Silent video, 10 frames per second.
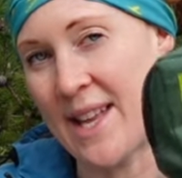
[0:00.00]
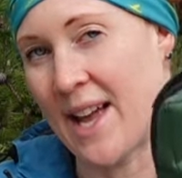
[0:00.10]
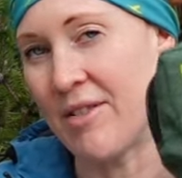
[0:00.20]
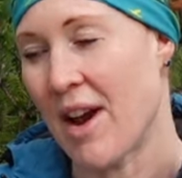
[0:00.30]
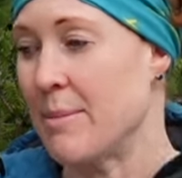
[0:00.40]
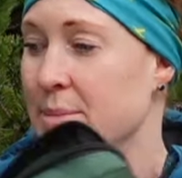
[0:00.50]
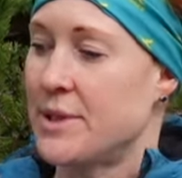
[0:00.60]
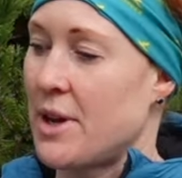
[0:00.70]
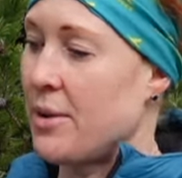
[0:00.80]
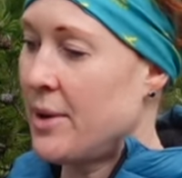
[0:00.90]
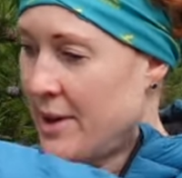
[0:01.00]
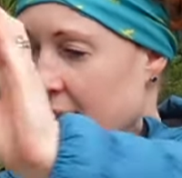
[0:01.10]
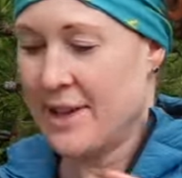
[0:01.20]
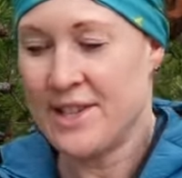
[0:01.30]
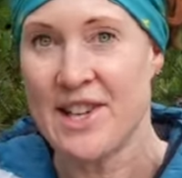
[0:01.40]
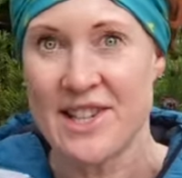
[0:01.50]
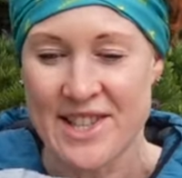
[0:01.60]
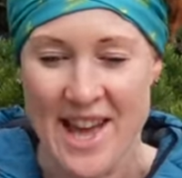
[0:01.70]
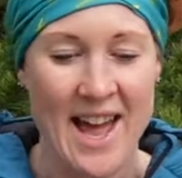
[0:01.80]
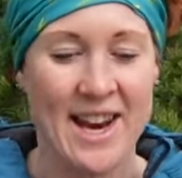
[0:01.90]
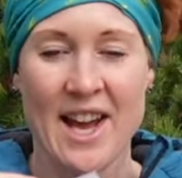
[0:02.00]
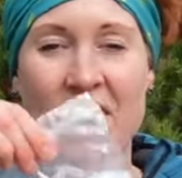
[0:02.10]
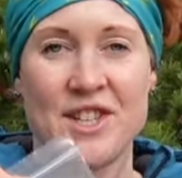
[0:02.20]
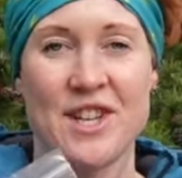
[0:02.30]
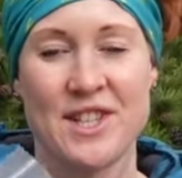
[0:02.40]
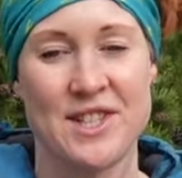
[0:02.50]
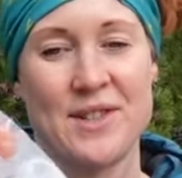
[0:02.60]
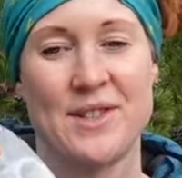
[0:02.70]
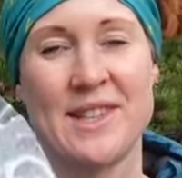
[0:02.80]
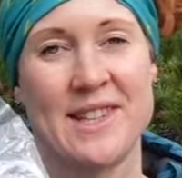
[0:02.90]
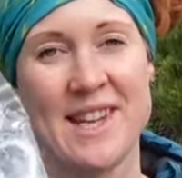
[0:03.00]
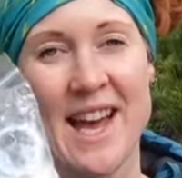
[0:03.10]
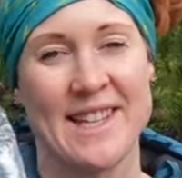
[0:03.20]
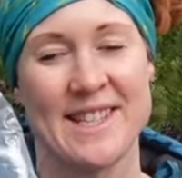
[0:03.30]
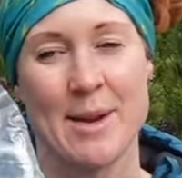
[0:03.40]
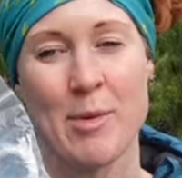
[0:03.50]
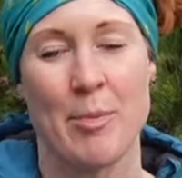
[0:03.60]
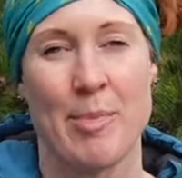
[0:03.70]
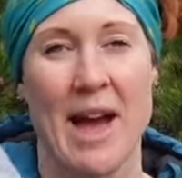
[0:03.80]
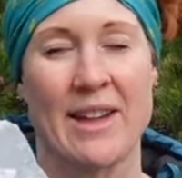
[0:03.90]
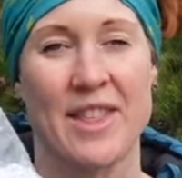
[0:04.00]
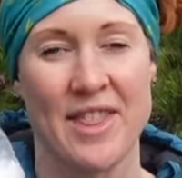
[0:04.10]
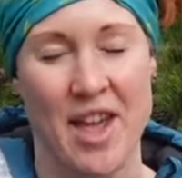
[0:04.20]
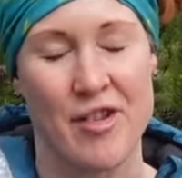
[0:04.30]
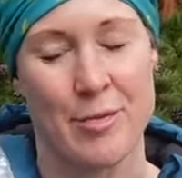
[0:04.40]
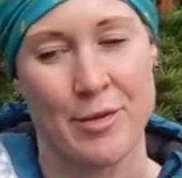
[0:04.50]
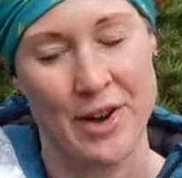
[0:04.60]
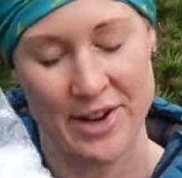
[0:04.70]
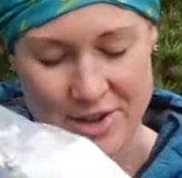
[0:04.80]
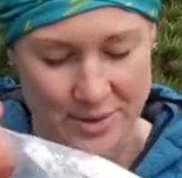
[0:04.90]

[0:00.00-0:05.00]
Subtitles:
10 grams, so ditch that and just use this handy Ziploc bag that they have provided you